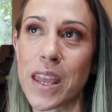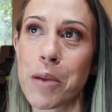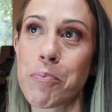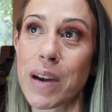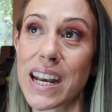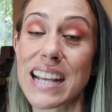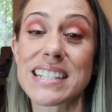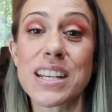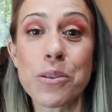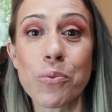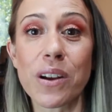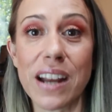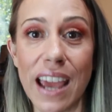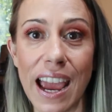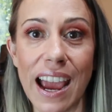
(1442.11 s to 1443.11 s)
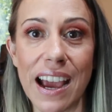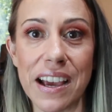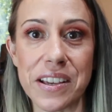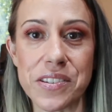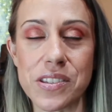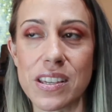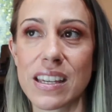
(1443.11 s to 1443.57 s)
But I did want to
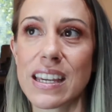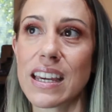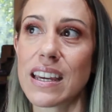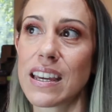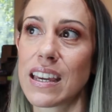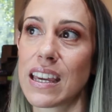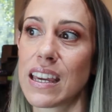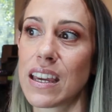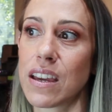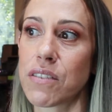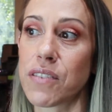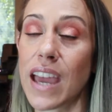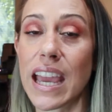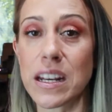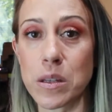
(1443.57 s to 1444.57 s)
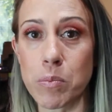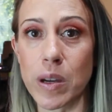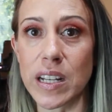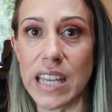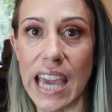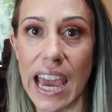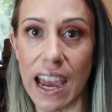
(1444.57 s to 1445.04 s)
ask if
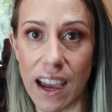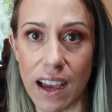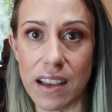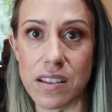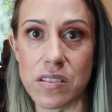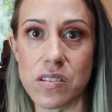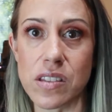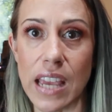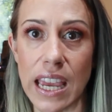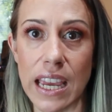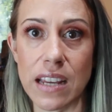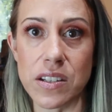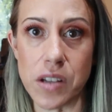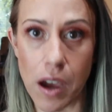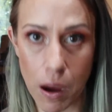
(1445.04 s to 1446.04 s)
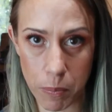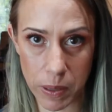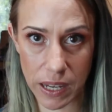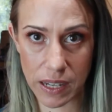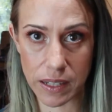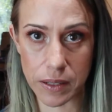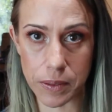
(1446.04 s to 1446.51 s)
anybody has a
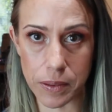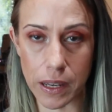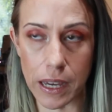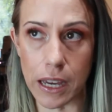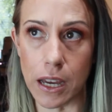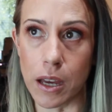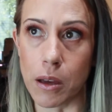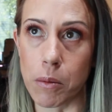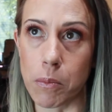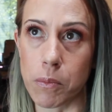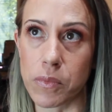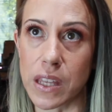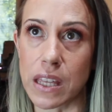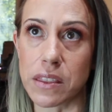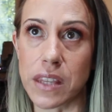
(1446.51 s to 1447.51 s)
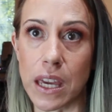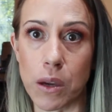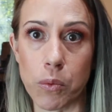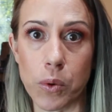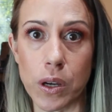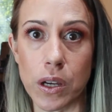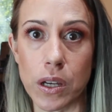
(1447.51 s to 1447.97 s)
topic that they
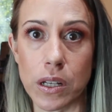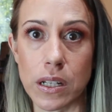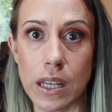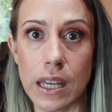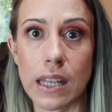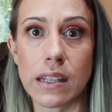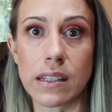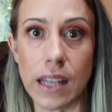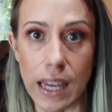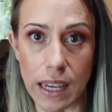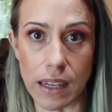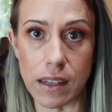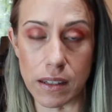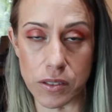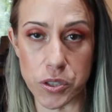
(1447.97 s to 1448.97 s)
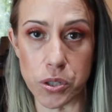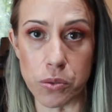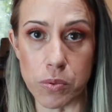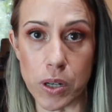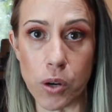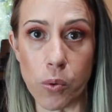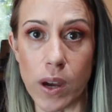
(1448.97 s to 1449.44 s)
would like to
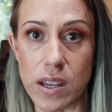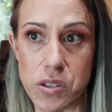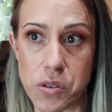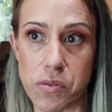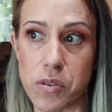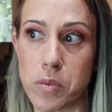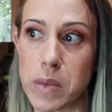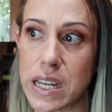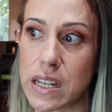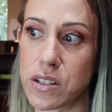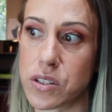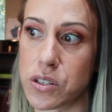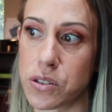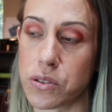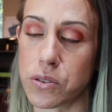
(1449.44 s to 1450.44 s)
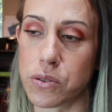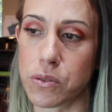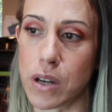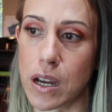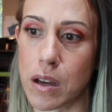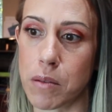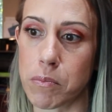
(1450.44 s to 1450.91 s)
request for me to
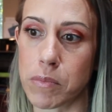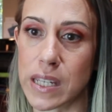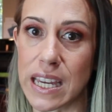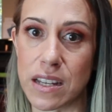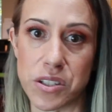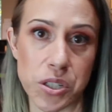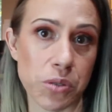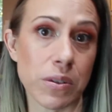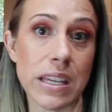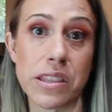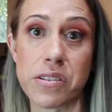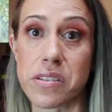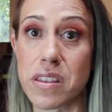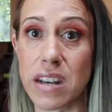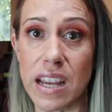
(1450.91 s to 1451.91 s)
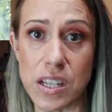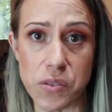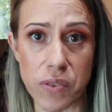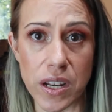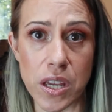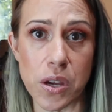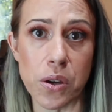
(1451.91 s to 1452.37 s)
get to either in the next
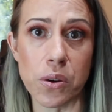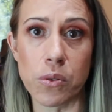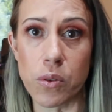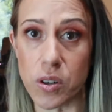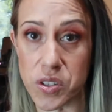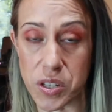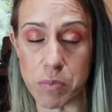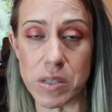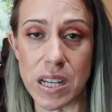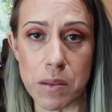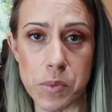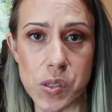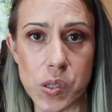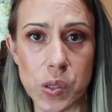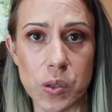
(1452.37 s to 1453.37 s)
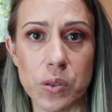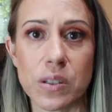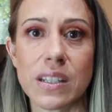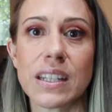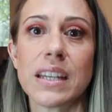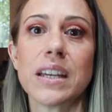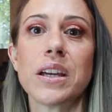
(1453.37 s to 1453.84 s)
video or sometime soon.
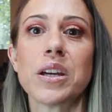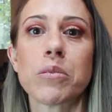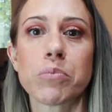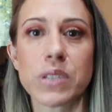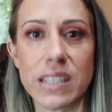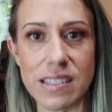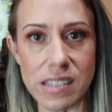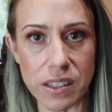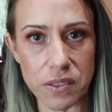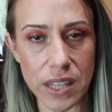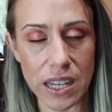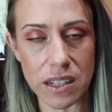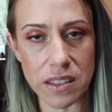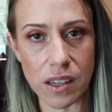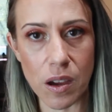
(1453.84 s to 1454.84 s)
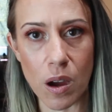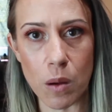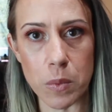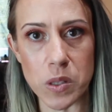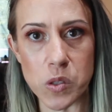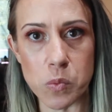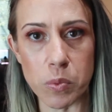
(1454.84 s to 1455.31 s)
Please leave that in the
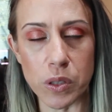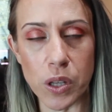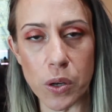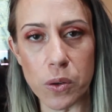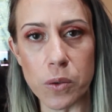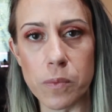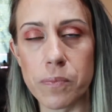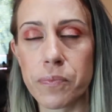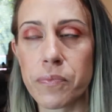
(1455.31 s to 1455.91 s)
comments below.